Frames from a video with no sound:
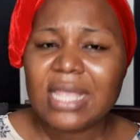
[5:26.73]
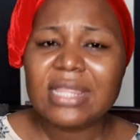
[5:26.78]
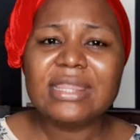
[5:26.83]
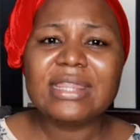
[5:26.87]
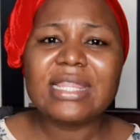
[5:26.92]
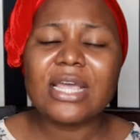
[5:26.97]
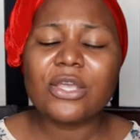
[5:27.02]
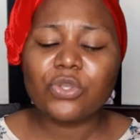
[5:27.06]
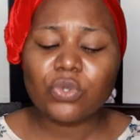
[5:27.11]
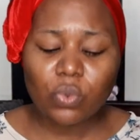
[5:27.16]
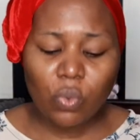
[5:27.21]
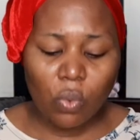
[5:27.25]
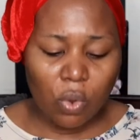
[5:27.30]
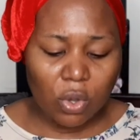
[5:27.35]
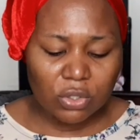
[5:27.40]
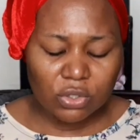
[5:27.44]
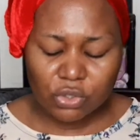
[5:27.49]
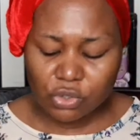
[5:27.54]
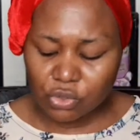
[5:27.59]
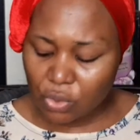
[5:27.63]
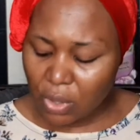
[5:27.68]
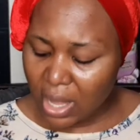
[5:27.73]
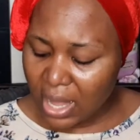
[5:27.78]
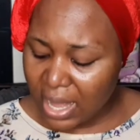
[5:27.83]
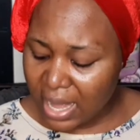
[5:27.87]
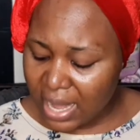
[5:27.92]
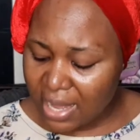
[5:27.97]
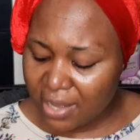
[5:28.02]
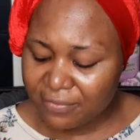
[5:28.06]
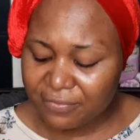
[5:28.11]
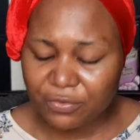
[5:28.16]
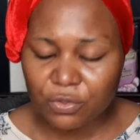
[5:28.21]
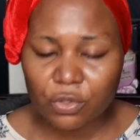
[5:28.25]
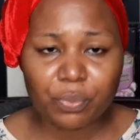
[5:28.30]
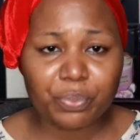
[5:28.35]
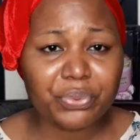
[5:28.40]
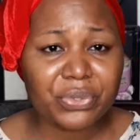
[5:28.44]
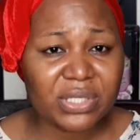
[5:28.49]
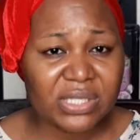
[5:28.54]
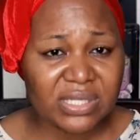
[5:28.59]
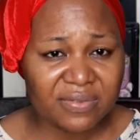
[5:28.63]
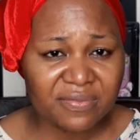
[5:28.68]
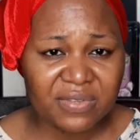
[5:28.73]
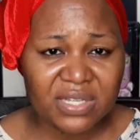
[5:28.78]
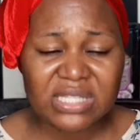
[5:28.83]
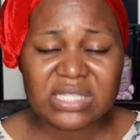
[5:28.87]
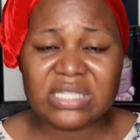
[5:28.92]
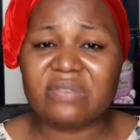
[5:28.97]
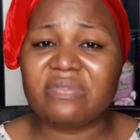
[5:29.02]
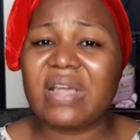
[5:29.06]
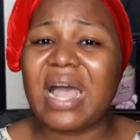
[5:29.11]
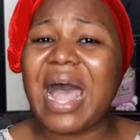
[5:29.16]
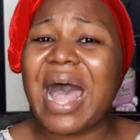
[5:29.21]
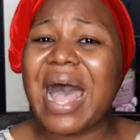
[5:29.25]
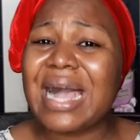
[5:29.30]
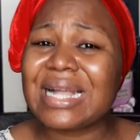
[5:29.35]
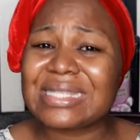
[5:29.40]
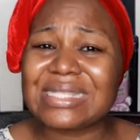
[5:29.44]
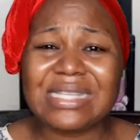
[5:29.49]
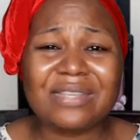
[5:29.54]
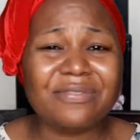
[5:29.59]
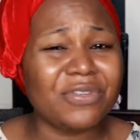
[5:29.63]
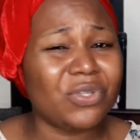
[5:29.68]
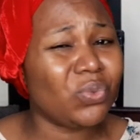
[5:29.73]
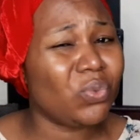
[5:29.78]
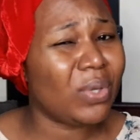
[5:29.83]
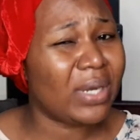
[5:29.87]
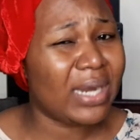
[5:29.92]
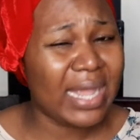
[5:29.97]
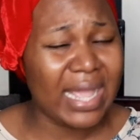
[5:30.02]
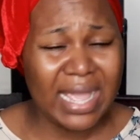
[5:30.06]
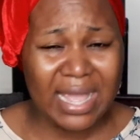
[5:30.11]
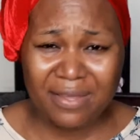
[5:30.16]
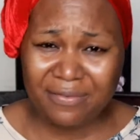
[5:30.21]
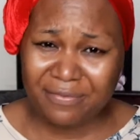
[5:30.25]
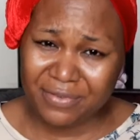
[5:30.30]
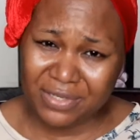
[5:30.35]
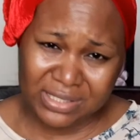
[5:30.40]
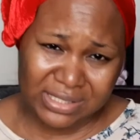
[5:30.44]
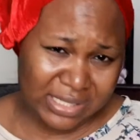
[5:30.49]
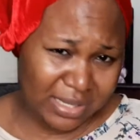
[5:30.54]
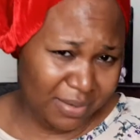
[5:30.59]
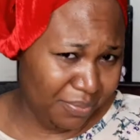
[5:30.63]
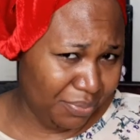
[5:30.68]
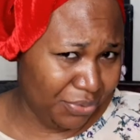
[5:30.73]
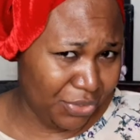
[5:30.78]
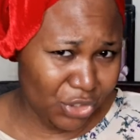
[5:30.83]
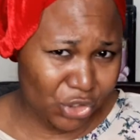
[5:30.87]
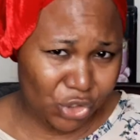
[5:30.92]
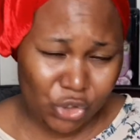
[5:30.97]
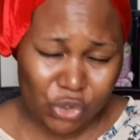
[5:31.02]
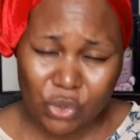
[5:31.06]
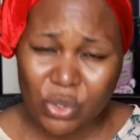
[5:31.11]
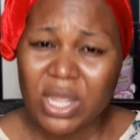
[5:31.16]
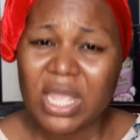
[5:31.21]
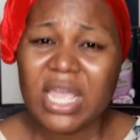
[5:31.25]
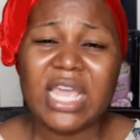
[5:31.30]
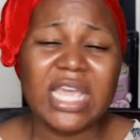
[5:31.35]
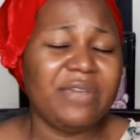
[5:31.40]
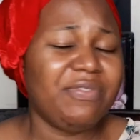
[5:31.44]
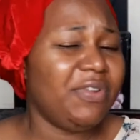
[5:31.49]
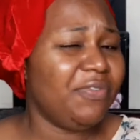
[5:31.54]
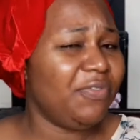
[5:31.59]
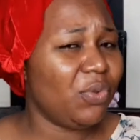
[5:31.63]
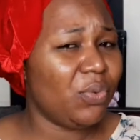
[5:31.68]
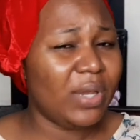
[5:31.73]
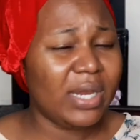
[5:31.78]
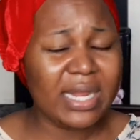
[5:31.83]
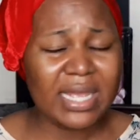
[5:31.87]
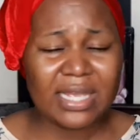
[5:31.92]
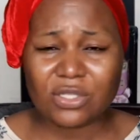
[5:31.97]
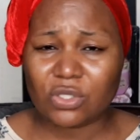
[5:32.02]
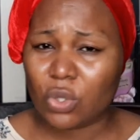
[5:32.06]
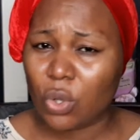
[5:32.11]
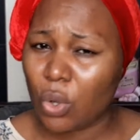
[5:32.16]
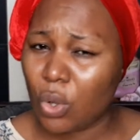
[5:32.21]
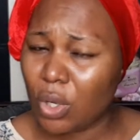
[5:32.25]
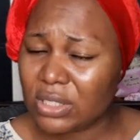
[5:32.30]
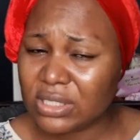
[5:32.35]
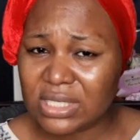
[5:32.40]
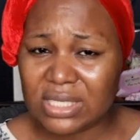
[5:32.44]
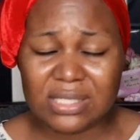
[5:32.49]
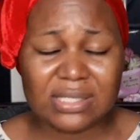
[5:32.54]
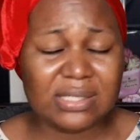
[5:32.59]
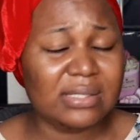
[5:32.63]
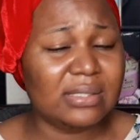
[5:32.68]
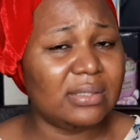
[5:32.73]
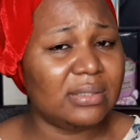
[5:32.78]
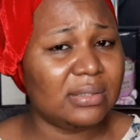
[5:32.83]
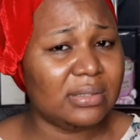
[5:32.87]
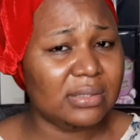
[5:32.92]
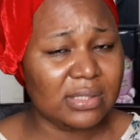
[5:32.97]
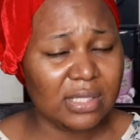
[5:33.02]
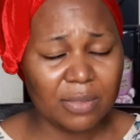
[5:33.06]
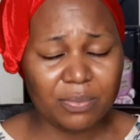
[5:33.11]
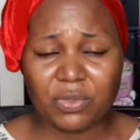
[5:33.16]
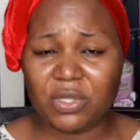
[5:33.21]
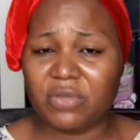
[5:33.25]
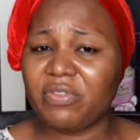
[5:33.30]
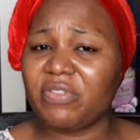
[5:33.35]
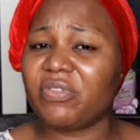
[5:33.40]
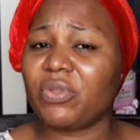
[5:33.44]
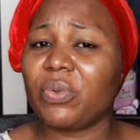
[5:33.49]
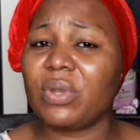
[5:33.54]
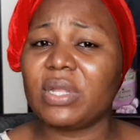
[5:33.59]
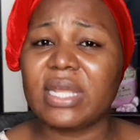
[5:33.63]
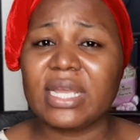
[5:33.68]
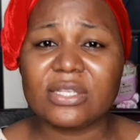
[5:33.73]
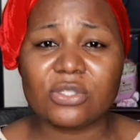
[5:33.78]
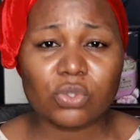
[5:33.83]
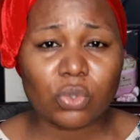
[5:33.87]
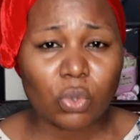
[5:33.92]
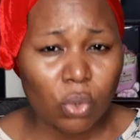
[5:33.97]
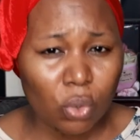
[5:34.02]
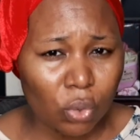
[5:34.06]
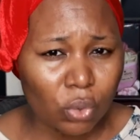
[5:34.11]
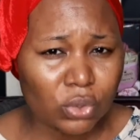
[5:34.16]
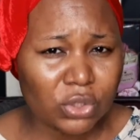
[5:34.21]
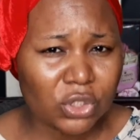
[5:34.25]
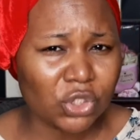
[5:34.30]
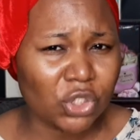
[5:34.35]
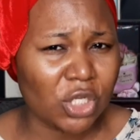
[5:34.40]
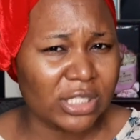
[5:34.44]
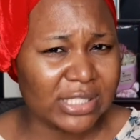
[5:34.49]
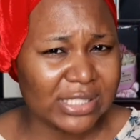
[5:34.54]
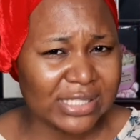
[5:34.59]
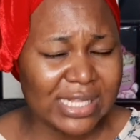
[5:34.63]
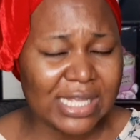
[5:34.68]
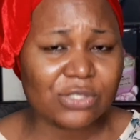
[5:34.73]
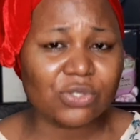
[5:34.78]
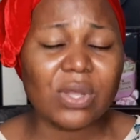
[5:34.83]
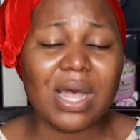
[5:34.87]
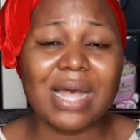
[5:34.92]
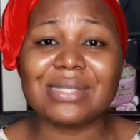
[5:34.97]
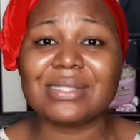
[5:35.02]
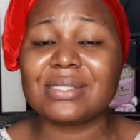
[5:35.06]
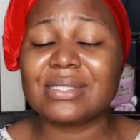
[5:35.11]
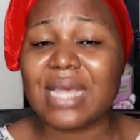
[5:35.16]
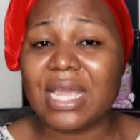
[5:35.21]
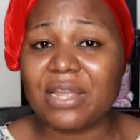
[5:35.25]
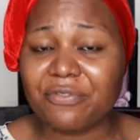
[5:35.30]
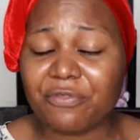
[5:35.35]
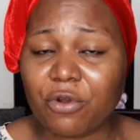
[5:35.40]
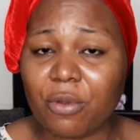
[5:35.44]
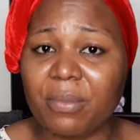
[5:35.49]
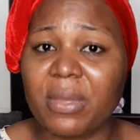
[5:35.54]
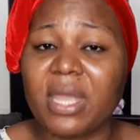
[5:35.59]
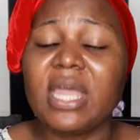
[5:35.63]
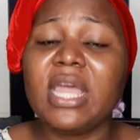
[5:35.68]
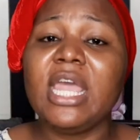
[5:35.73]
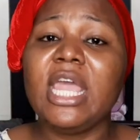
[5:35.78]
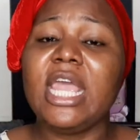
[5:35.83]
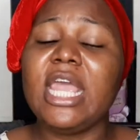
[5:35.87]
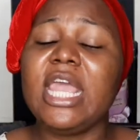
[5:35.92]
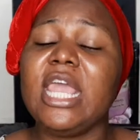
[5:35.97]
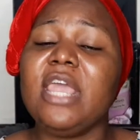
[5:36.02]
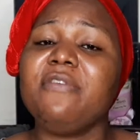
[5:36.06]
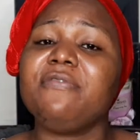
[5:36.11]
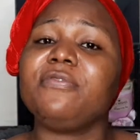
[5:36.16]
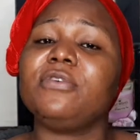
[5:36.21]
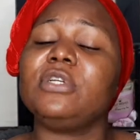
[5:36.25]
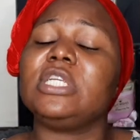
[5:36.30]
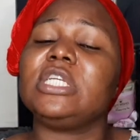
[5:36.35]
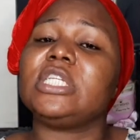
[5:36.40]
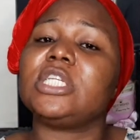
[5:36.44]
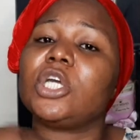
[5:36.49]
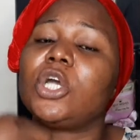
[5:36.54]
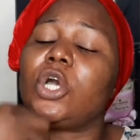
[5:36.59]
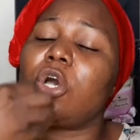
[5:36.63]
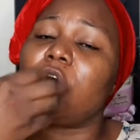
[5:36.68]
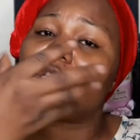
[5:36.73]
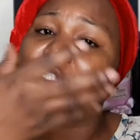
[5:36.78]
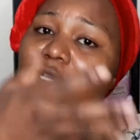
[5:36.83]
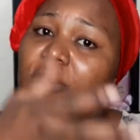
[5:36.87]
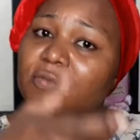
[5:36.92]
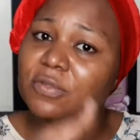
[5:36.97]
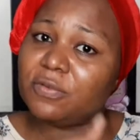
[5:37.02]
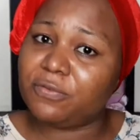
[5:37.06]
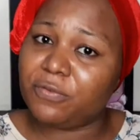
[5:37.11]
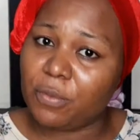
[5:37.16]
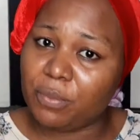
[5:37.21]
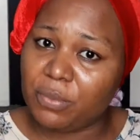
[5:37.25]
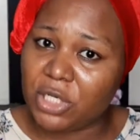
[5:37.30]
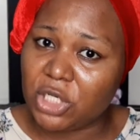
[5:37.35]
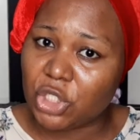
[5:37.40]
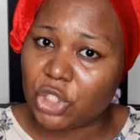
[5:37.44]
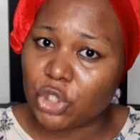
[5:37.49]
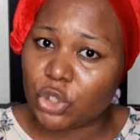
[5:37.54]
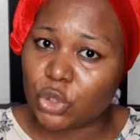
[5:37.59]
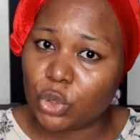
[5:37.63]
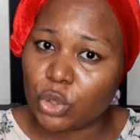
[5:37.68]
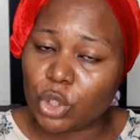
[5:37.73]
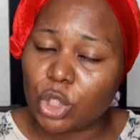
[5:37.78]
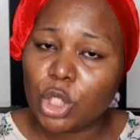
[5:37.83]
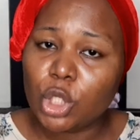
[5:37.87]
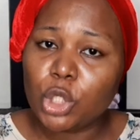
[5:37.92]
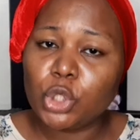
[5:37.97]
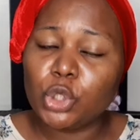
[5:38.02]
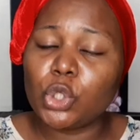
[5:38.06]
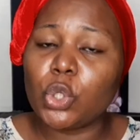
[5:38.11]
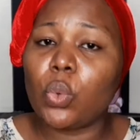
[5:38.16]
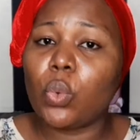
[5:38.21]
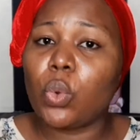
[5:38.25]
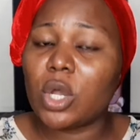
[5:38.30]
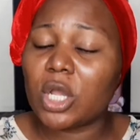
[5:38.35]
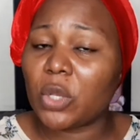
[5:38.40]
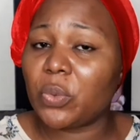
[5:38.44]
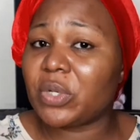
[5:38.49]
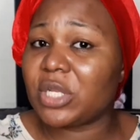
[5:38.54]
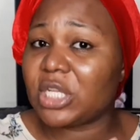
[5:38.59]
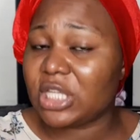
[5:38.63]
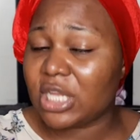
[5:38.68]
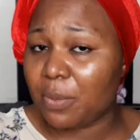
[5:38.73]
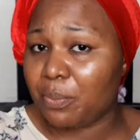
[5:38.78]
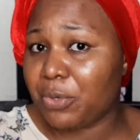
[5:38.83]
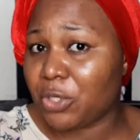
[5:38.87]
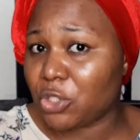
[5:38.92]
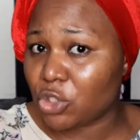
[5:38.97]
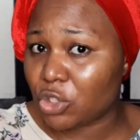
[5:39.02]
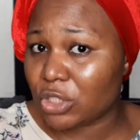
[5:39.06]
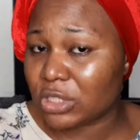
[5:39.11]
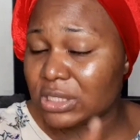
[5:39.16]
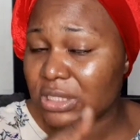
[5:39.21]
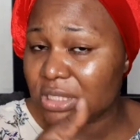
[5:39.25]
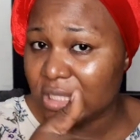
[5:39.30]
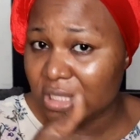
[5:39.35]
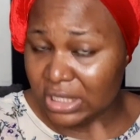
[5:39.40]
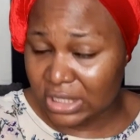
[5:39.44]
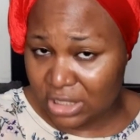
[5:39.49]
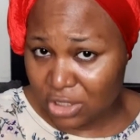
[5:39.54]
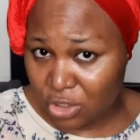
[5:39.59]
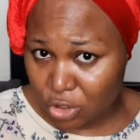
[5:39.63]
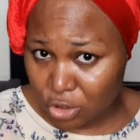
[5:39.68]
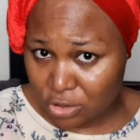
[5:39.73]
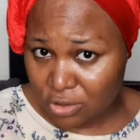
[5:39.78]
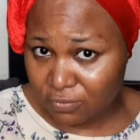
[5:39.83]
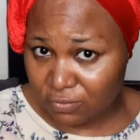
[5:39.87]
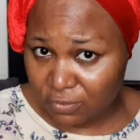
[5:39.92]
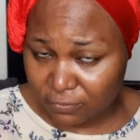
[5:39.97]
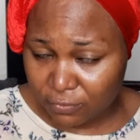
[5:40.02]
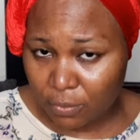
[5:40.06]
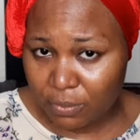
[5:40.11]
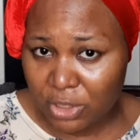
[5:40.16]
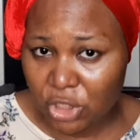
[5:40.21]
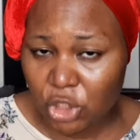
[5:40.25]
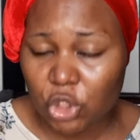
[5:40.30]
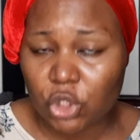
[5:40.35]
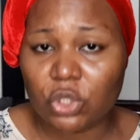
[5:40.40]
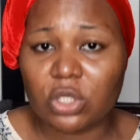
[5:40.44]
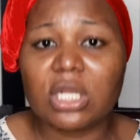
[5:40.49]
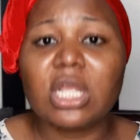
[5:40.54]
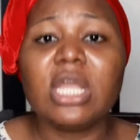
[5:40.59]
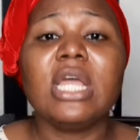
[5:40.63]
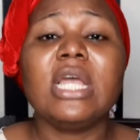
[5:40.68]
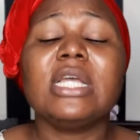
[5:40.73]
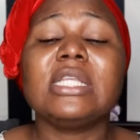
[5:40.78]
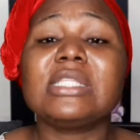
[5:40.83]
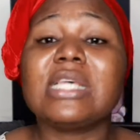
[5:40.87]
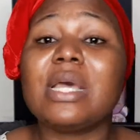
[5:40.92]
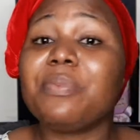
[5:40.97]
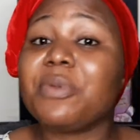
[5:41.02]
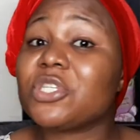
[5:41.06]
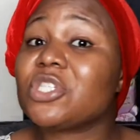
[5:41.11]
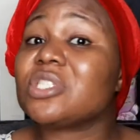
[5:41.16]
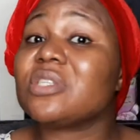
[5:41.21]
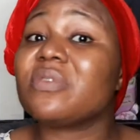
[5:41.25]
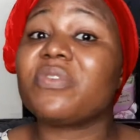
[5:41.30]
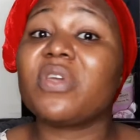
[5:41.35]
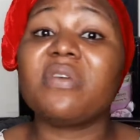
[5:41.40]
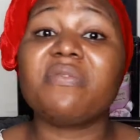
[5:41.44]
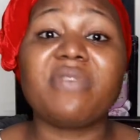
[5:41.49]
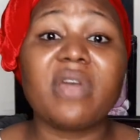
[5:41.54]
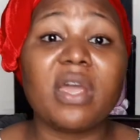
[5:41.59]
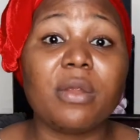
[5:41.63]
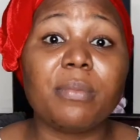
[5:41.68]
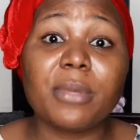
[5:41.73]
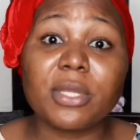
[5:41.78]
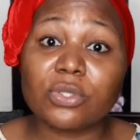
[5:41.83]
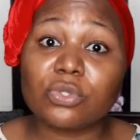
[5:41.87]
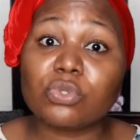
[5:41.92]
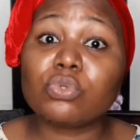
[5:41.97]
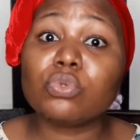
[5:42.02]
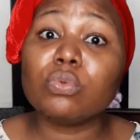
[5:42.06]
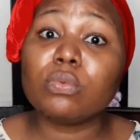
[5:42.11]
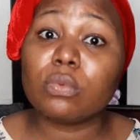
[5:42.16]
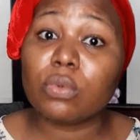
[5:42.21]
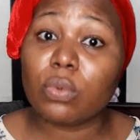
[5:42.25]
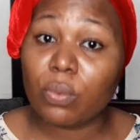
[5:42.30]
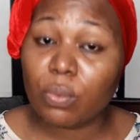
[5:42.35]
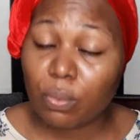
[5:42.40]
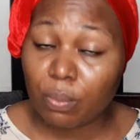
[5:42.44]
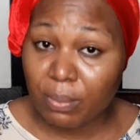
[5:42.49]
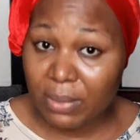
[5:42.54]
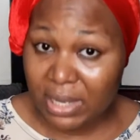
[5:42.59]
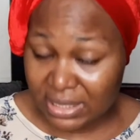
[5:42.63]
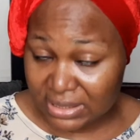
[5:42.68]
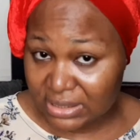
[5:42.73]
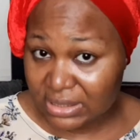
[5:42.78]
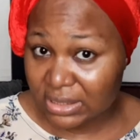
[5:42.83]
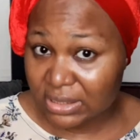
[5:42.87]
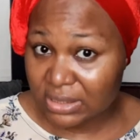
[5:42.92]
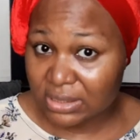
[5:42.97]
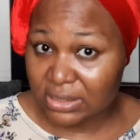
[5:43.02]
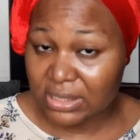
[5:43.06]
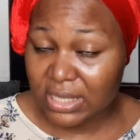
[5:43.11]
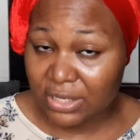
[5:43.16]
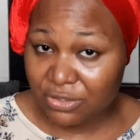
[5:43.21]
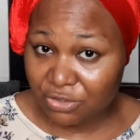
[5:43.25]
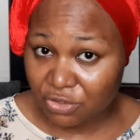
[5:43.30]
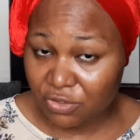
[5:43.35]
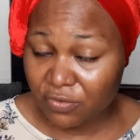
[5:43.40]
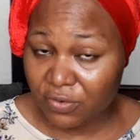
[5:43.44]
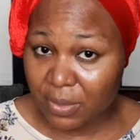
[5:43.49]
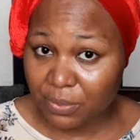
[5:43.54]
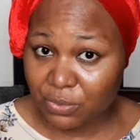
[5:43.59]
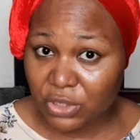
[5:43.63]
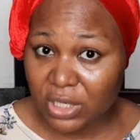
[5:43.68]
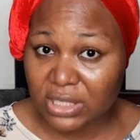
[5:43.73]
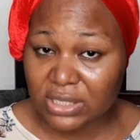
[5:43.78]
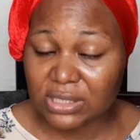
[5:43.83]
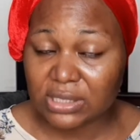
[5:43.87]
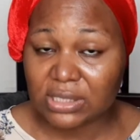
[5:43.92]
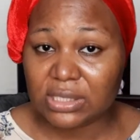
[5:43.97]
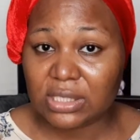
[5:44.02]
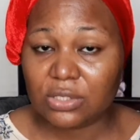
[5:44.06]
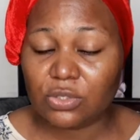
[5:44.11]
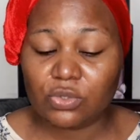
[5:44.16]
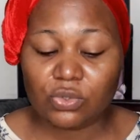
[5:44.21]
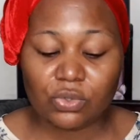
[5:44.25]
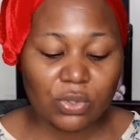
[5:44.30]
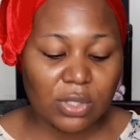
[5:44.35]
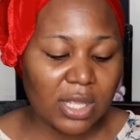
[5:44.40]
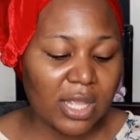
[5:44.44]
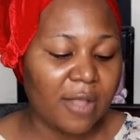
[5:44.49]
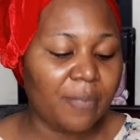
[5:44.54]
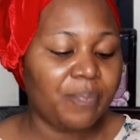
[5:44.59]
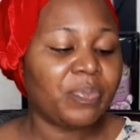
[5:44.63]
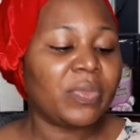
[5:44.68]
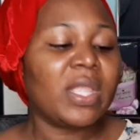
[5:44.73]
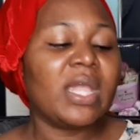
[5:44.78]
Now you want to have your preservative active in whatever temperature. Even if the weather is hot, it's still stable. Even if the weather is cold, you understand. So aside from, even in the course of the formulation, you're working with the temperatures in the course of the formulation, temperatures of your environment too matters. I don't know what I'm trying to say to you here.